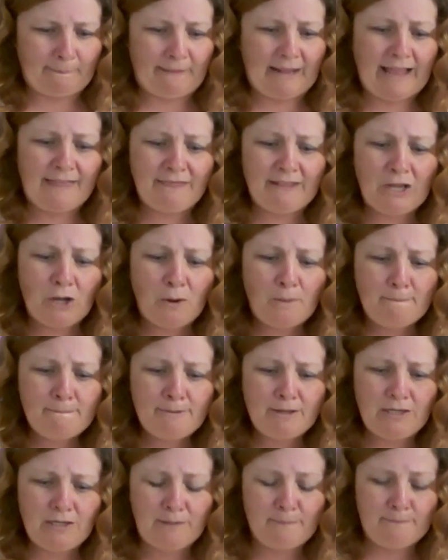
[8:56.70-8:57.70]
And the
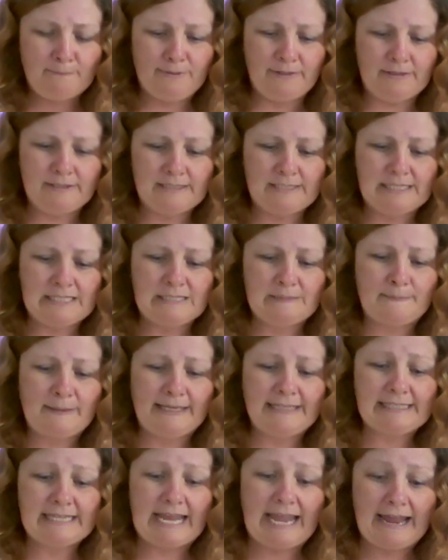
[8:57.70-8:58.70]
Oompa Loompas
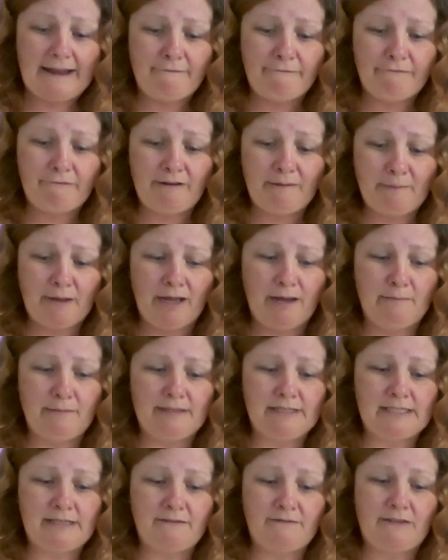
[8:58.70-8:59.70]
spent every
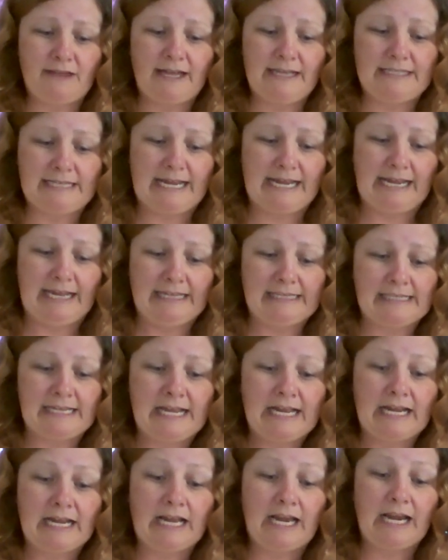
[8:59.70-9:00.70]
moment of their days
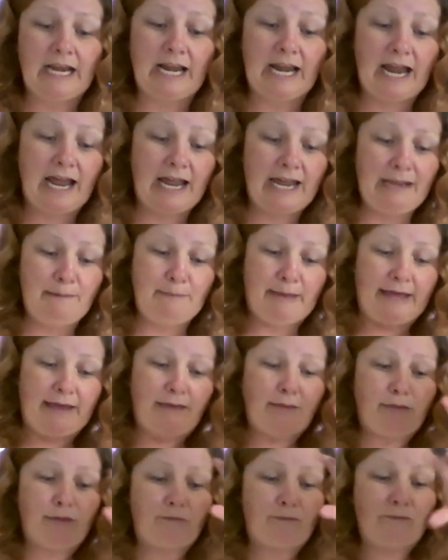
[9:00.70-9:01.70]

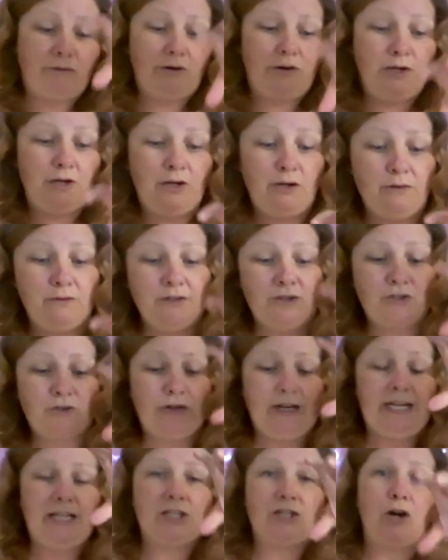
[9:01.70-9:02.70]
climbing through the
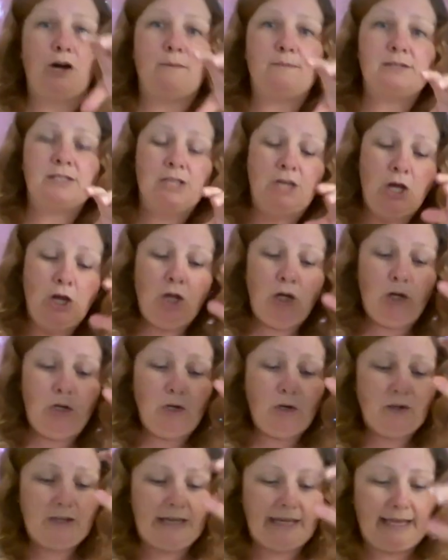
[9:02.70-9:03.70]
treetops,
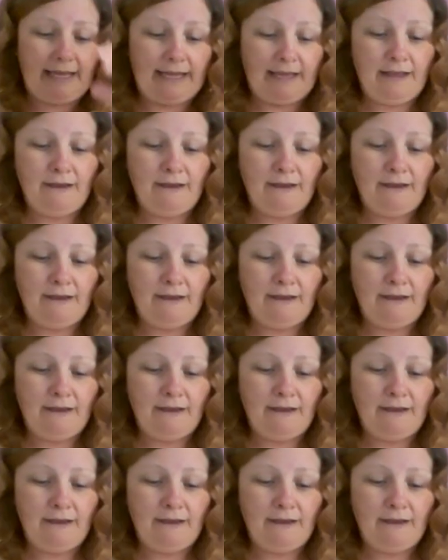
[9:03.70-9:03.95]
looking